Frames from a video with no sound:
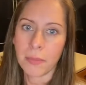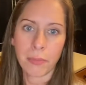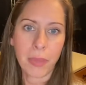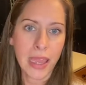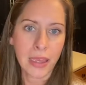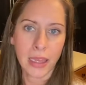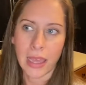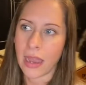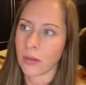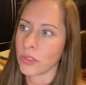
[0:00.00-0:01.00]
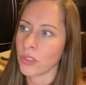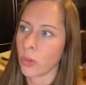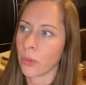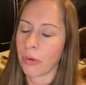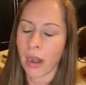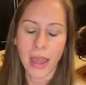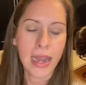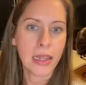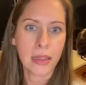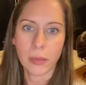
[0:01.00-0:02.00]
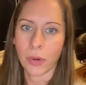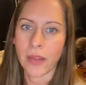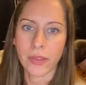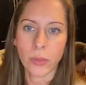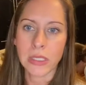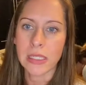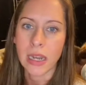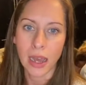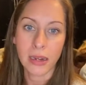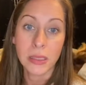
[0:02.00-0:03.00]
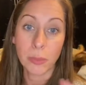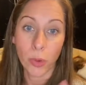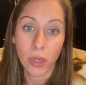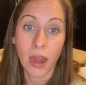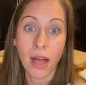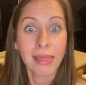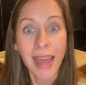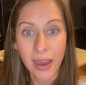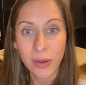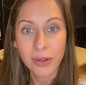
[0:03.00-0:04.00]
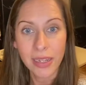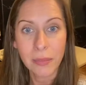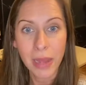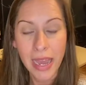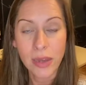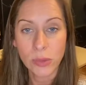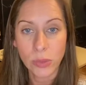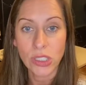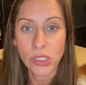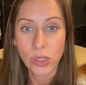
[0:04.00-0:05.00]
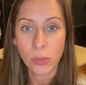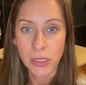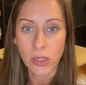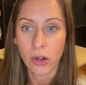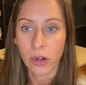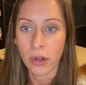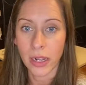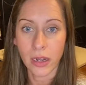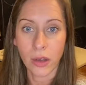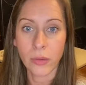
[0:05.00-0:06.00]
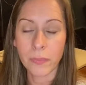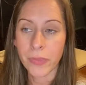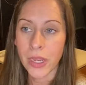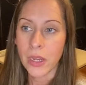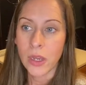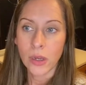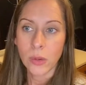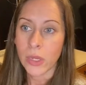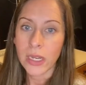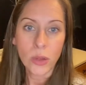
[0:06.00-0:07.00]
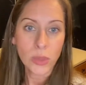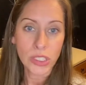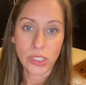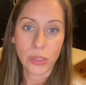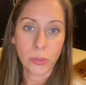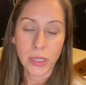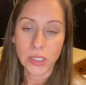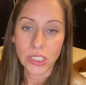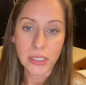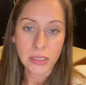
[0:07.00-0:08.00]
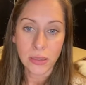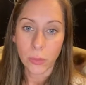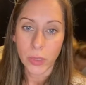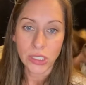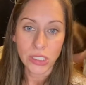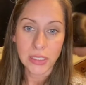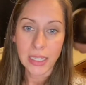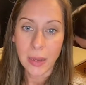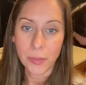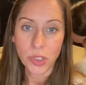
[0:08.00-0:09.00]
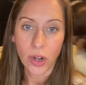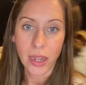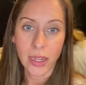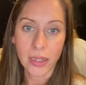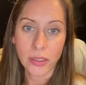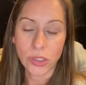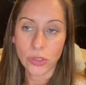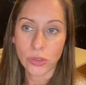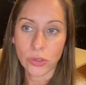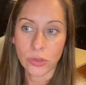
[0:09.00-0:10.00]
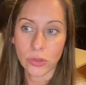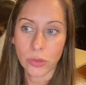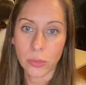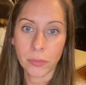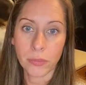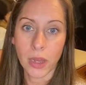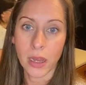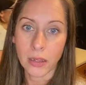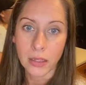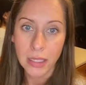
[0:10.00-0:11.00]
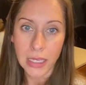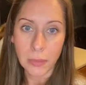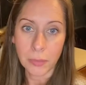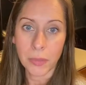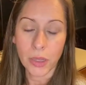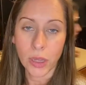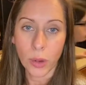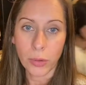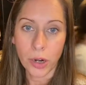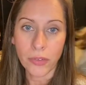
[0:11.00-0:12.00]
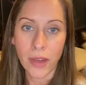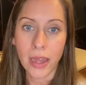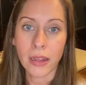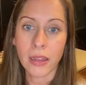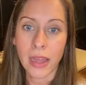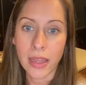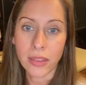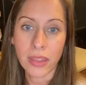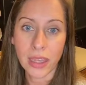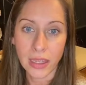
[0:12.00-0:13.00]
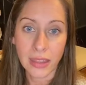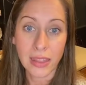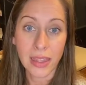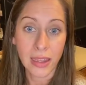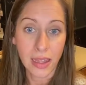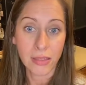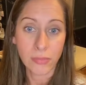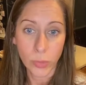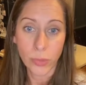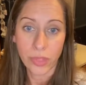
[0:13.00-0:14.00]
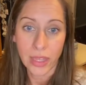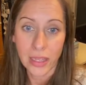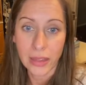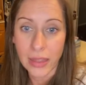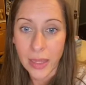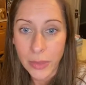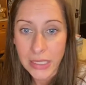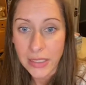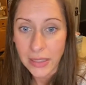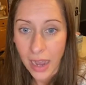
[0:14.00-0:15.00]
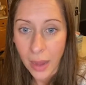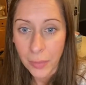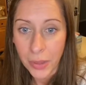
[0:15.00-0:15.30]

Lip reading: bank accounts or anything private was not spoken aloud in my house, which is so bizarre, I know. We didn't know what to do. We just kept trying to keep a low profile and we were thinking that they would stop,